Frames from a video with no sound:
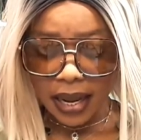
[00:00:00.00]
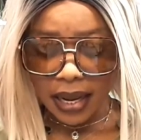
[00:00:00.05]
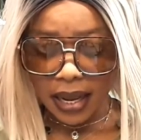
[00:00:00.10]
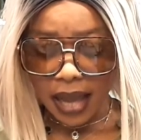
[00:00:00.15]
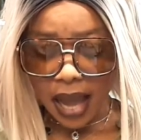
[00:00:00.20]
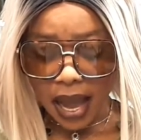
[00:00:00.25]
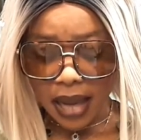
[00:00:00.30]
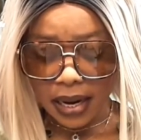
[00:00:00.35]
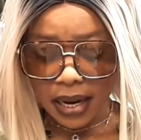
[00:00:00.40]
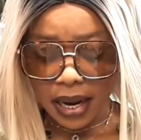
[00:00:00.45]

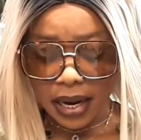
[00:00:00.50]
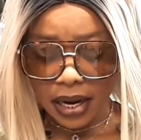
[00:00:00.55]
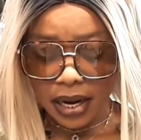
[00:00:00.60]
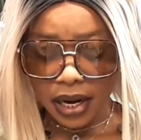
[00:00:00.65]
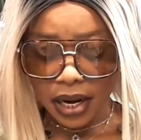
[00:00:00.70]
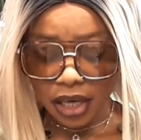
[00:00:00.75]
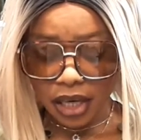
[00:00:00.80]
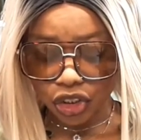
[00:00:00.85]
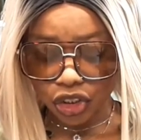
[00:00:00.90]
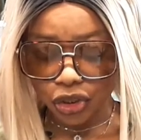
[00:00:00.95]
Ghana
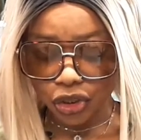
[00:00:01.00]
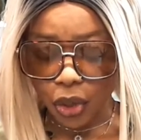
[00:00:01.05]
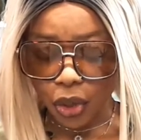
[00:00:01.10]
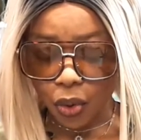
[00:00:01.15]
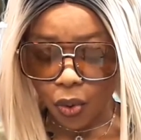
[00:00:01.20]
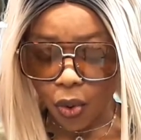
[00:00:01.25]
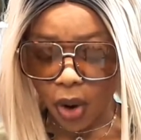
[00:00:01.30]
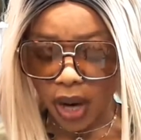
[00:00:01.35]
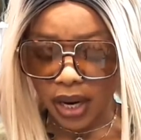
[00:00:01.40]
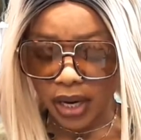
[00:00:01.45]
National
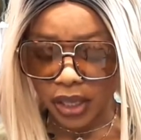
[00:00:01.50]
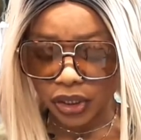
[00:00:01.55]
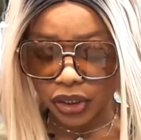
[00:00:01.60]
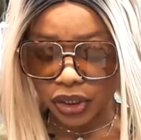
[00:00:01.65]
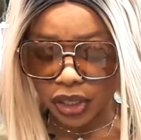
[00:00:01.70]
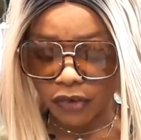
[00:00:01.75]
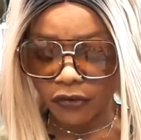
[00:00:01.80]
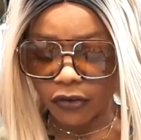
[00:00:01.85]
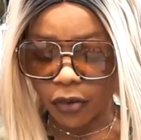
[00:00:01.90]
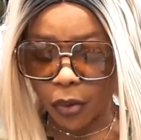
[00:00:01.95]

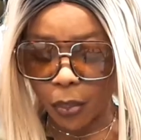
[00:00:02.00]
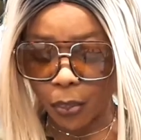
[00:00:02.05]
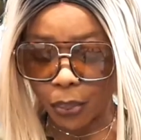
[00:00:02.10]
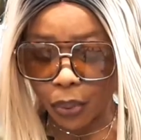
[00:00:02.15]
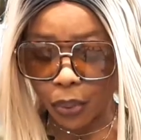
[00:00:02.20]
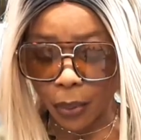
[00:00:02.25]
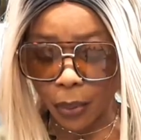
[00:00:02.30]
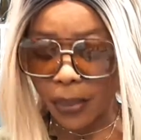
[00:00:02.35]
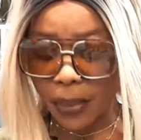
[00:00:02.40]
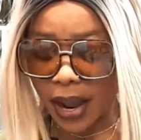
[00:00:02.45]
Coalition for
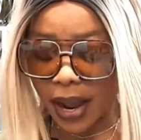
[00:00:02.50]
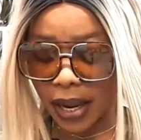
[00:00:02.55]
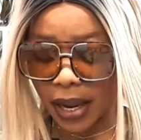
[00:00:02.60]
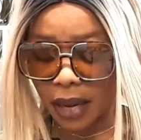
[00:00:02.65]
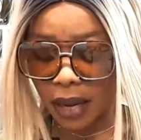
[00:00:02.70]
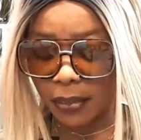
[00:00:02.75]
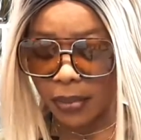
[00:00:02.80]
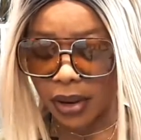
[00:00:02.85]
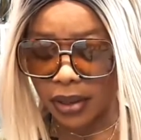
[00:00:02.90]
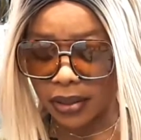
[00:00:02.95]
Proper
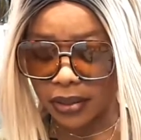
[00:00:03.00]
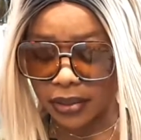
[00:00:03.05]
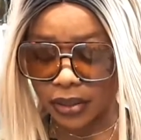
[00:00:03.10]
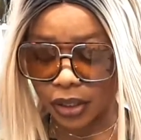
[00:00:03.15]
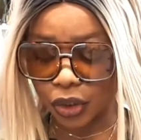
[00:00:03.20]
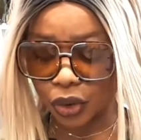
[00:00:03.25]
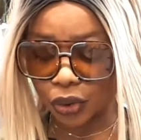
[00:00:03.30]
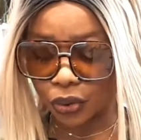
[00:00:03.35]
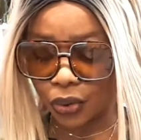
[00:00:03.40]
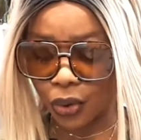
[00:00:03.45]
Human
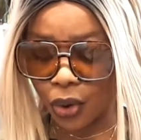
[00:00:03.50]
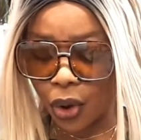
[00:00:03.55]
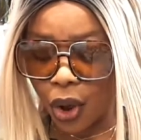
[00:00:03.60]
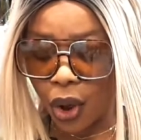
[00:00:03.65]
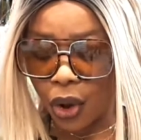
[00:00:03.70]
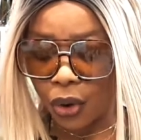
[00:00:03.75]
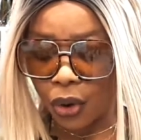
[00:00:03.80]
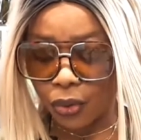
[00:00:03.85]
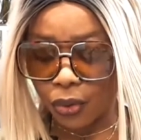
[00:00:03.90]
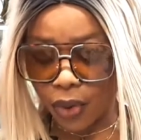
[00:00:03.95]
Sexual
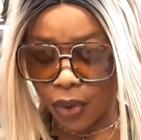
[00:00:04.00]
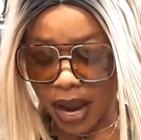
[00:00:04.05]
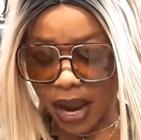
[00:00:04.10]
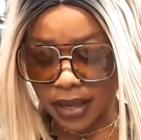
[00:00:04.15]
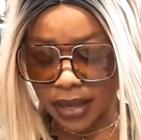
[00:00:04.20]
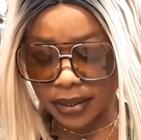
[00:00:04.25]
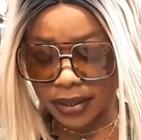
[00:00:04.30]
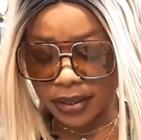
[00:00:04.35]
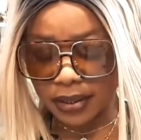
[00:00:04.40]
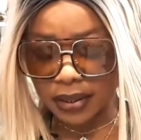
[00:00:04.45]

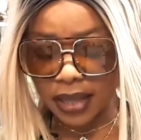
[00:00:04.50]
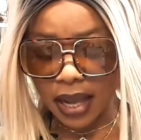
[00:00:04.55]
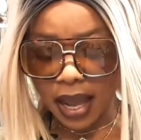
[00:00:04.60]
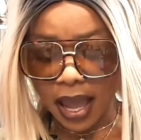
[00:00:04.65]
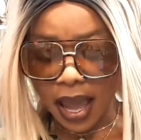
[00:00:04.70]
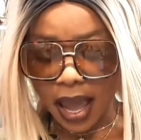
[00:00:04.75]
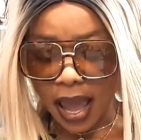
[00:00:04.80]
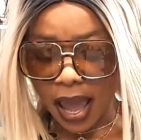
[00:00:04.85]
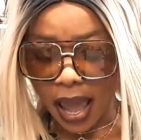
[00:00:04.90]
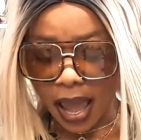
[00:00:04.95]
Rights
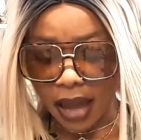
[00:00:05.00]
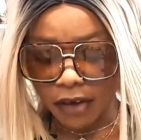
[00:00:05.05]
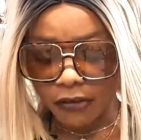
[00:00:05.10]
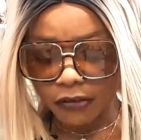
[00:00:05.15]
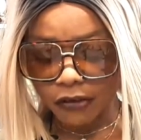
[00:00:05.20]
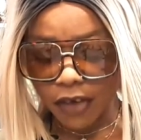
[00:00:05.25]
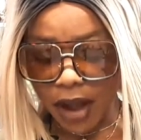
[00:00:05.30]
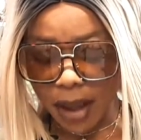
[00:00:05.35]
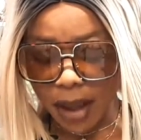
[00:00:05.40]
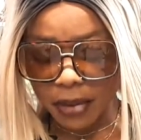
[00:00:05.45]
and
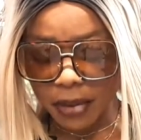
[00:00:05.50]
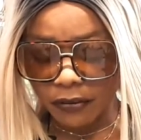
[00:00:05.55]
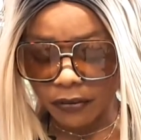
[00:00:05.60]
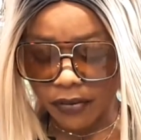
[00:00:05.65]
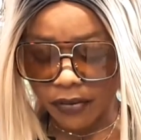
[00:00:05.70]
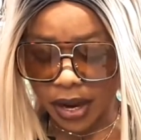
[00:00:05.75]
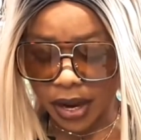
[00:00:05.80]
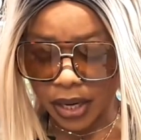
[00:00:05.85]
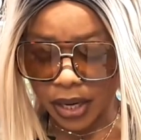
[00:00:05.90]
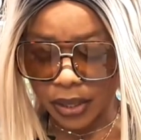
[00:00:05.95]
Family
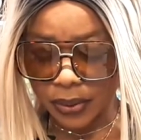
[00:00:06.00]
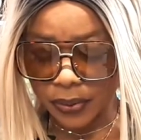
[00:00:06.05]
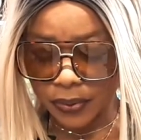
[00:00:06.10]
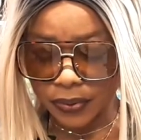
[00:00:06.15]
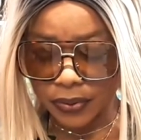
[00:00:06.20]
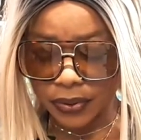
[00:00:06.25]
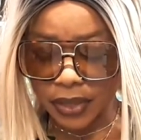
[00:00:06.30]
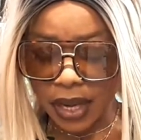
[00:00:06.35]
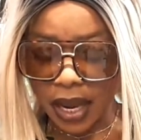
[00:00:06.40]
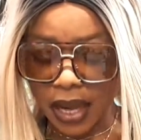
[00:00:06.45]

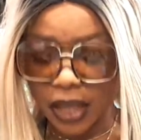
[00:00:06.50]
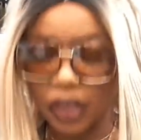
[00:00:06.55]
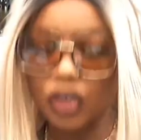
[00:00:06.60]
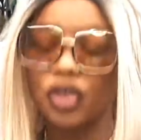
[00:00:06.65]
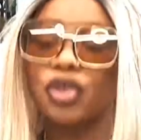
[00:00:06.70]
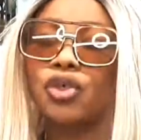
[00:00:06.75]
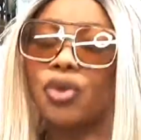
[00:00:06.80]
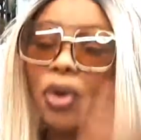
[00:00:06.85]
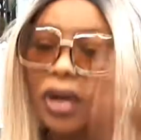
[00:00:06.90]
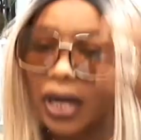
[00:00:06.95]
Values is
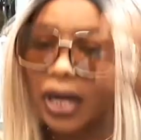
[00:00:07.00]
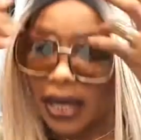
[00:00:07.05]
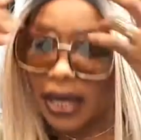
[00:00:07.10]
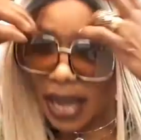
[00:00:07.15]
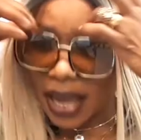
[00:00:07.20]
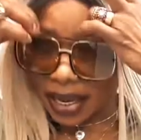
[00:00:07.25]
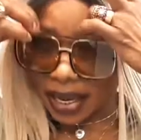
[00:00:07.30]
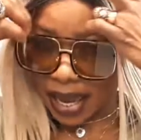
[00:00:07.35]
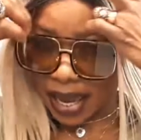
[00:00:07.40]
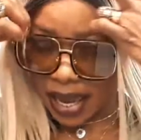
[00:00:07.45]
strongly
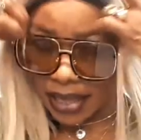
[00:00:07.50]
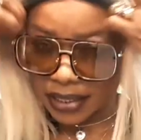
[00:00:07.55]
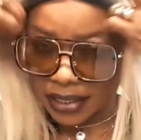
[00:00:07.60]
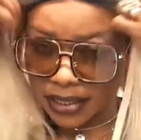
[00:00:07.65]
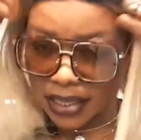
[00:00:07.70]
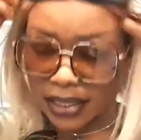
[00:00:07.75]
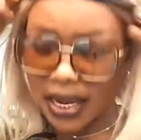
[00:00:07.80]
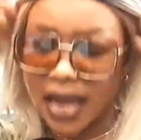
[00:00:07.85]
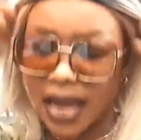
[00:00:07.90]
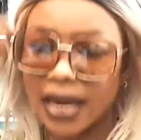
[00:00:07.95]
against
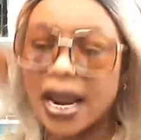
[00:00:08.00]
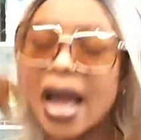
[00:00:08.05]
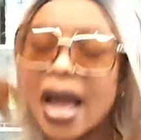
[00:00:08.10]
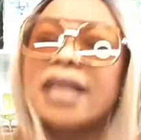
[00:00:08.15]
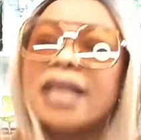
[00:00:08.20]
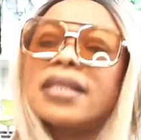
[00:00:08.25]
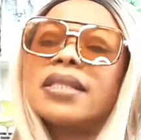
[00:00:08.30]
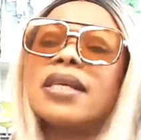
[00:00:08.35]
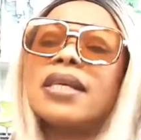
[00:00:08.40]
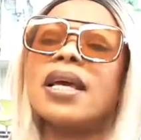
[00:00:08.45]
it and
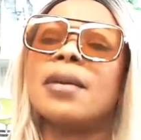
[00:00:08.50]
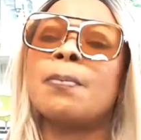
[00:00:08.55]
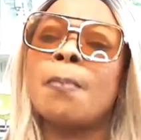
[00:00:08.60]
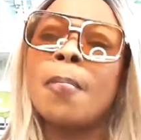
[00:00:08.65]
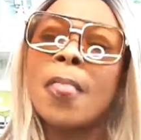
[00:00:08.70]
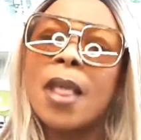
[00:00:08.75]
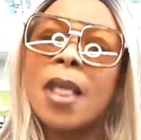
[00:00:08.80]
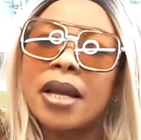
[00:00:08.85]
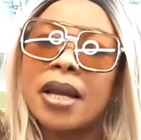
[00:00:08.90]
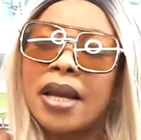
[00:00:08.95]
asking
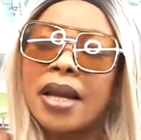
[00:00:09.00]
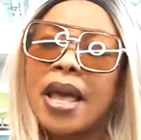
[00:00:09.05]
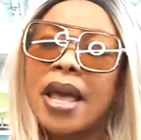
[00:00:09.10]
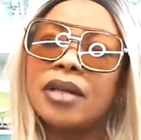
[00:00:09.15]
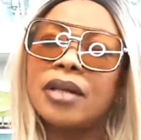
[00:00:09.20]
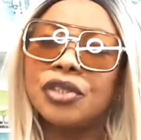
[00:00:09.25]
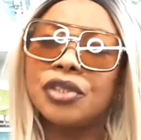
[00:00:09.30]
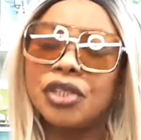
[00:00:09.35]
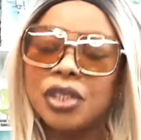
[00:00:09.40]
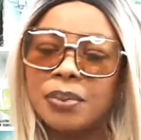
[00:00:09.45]
the
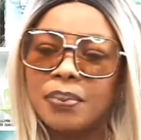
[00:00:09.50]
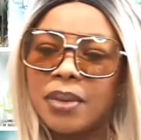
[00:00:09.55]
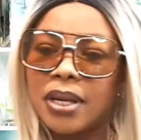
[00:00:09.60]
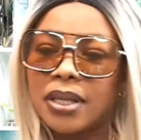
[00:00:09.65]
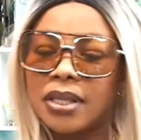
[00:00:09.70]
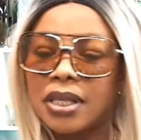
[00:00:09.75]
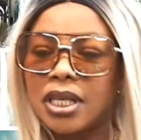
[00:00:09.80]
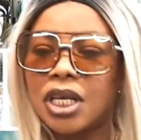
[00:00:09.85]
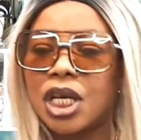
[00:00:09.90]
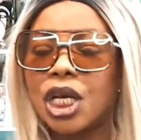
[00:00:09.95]

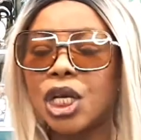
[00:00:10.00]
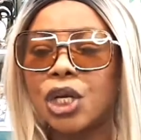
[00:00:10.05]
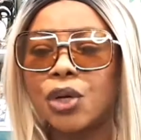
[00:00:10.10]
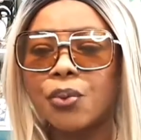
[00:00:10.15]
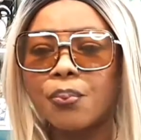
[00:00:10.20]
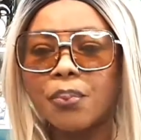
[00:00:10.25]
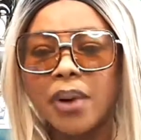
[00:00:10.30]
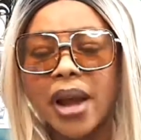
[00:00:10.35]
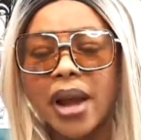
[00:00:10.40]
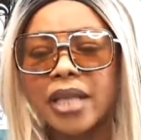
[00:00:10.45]
LGBTQ
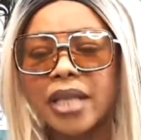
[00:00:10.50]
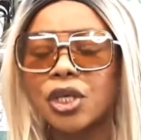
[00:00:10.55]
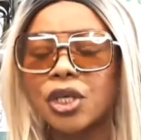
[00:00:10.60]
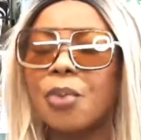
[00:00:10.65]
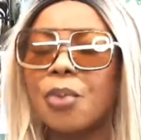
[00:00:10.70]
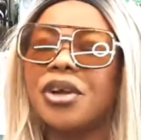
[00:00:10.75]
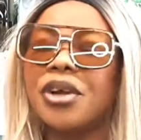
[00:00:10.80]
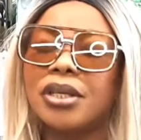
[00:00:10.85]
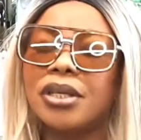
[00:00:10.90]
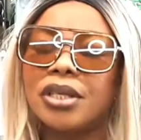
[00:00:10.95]
plus
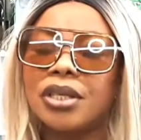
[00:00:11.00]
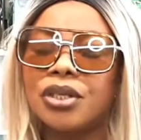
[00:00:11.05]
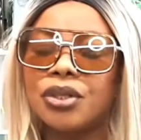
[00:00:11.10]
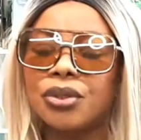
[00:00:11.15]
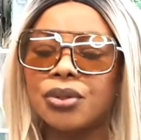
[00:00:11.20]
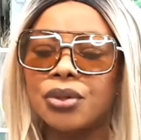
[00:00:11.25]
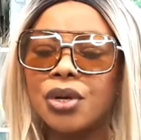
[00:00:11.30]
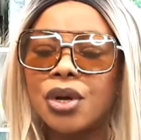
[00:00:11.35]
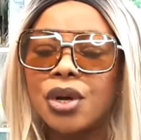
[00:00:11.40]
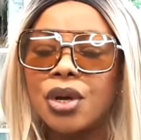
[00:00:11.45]
community
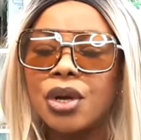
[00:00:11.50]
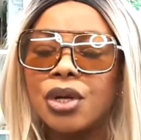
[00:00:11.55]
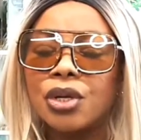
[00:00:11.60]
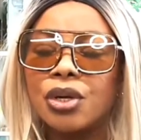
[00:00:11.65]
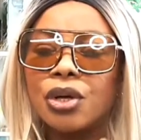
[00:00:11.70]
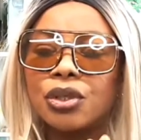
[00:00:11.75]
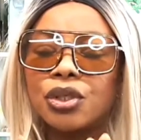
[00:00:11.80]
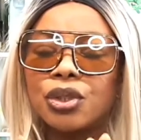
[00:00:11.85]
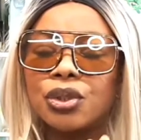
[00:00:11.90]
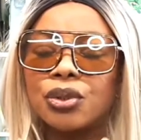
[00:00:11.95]
to
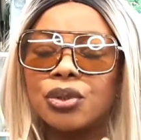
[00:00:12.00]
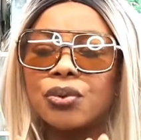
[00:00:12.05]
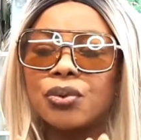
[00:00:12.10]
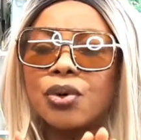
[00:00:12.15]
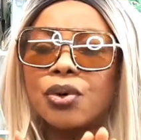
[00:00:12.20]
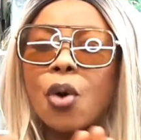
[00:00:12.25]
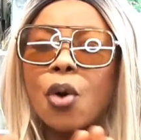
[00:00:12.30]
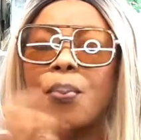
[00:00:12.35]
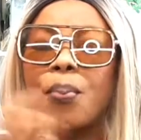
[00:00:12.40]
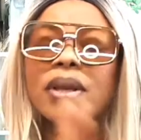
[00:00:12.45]
not to
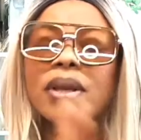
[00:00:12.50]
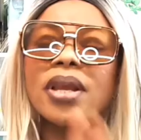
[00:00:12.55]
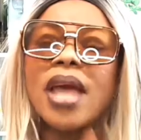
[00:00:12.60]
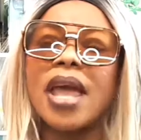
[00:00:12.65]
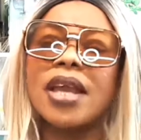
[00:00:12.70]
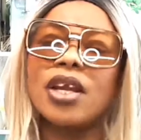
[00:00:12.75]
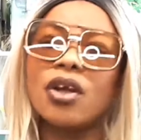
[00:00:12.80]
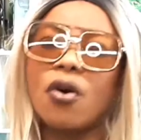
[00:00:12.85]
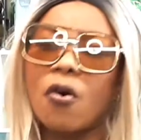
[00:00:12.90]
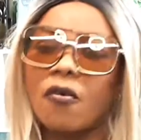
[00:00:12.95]
open
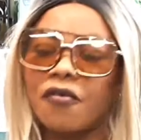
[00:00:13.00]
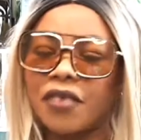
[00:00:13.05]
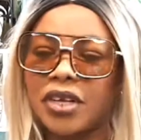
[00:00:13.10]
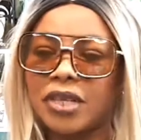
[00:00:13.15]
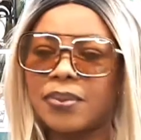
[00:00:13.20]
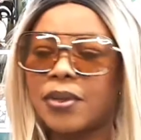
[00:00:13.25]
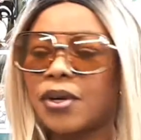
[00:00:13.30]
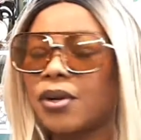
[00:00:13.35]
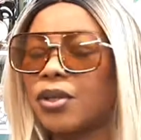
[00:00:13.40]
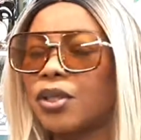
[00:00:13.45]
any office,
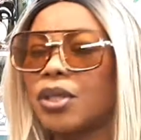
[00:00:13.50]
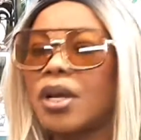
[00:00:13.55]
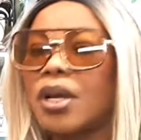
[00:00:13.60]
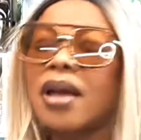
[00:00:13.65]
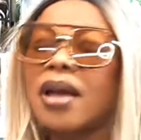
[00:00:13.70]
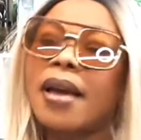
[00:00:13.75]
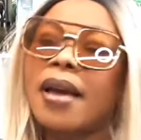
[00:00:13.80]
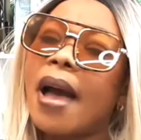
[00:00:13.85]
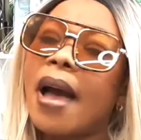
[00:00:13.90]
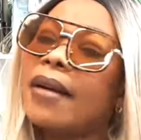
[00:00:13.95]
because
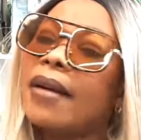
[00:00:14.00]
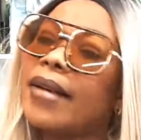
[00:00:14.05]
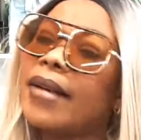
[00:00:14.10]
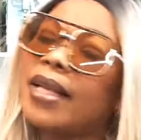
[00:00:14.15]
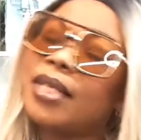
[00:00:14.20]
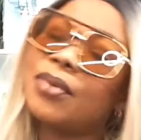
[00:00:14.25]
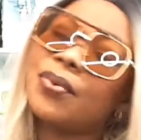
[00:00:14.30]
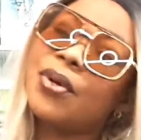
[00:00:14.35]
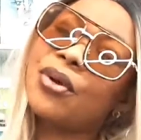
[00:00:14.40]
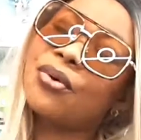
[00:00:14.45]

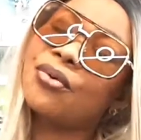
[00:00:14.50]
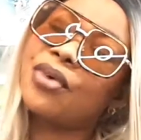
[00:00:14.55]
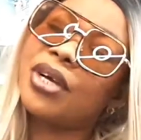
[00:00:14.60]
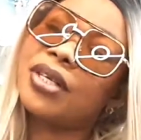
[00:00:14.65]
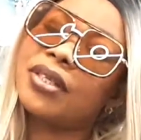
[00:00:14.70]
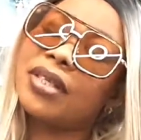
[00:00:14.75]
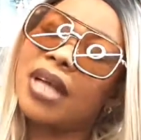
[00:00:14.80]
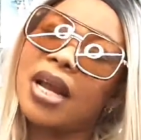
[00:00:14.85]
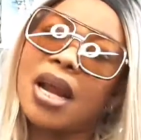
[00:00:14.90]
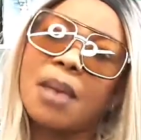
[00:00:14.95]
Ghanaians, we're
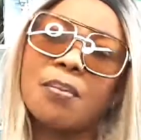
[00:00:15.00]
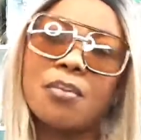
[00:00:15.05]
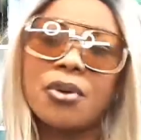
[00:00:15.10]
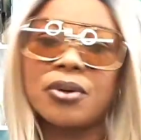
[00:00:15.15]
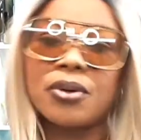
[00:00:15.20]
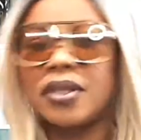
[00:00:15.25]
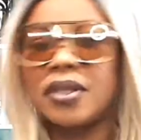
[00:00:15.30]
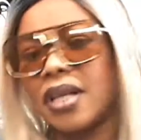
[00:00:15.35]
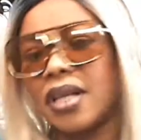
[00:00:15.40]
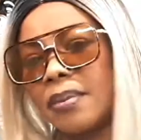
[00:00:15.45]
Christian and
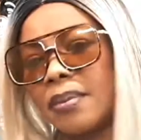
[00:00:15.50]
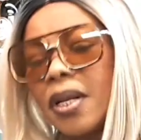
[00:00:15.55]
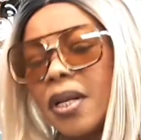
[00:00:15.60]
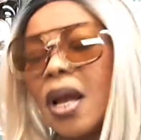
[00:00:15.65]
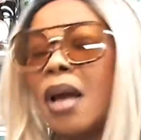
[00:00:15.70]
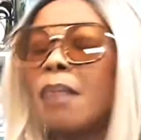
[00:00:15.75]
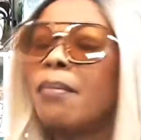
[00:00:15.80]
Muslims,